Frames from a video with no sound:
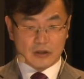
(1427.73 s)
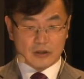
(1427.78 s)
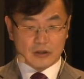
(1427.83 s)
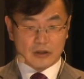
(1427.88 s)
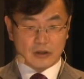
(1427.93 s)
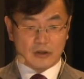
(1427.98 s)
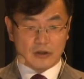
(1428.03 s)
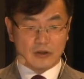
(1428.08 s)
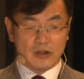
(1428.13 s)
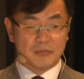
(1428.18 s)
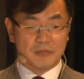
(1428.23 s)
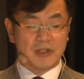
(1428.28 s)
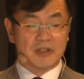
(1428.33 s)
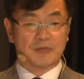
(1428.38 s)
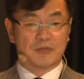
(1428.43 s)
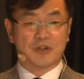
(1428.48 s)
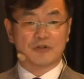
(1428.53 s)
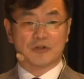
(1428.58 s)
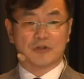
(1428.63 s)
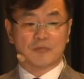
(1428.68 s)
So I mean,
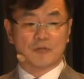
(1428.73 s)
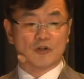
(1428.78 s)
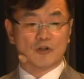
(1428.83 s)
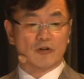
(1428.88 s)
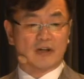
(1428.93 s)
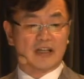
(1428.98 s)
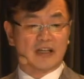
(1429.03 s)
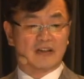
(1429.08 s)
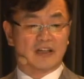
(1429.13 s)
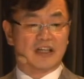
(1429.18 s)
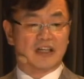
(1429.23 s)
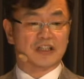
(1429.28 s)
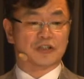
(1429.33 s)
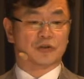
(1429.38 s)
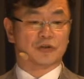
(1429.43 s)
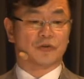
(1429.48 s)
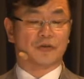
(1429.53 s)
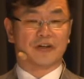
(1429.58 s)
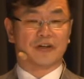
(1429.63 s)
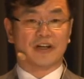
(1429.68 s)
if you, if you look at the
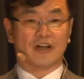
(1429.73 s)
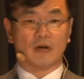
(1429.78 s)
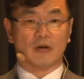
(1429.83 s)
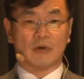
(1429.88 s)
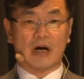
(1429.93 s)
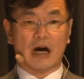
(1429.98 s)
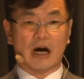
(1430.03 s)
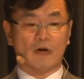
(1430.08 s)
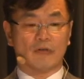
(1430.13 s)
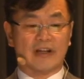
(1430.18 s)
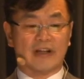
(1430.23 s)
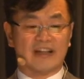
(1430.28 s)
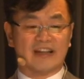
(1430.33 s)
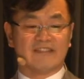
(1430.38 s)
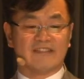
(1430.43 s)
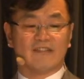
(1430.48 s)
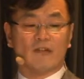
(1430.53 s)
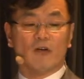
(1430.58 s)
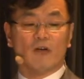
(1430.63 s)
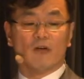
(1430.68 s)
history of how they
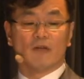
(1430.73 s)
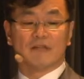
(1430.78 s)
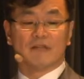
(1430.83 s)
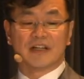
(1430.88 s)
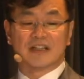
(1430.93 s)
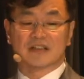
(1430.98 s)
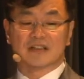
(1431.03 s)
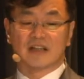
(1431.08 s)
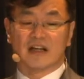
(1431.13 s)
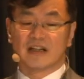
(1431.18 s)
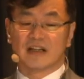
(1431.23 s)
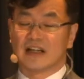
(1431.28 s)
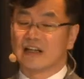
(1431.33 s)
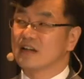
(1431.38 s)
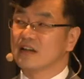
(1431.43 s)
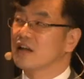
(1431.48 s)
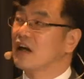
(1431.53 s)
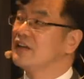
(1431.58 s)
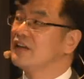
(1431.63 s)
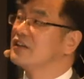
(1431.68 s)
evolved, is that
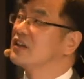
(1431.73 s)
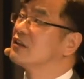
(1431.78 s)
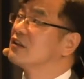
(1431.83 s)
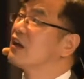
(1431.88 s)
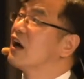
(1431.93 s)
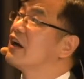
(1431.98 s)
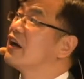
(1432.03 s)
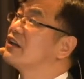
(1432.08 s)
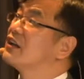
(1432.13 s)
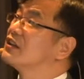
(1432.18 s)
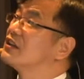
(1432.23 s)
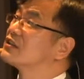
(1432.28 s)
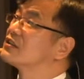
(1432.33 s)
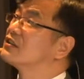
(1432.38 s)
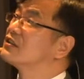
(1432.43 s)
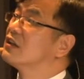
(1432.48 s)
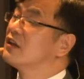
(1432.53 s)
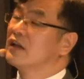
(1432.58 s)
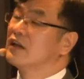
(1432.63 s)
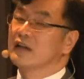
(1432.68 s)
in
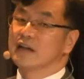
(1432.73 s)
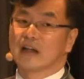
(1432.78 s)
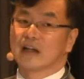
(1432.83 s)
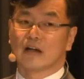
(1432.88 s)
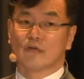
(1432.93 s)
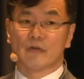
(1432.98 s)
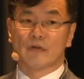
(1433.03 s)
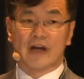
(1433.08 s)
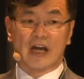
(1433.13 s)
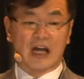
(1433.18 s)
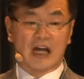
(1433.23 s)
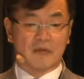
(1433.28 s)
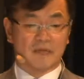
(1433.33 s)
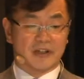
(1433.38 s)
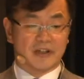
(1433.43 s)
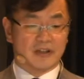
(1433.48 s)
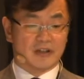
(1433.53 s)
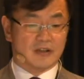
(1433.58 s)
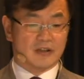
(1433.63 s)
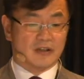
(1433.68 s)
1990s that we
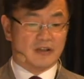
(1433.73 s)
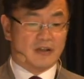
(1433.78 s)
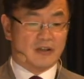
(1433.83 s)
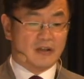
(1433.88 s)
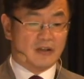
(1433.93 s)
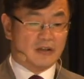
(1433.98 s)
have the,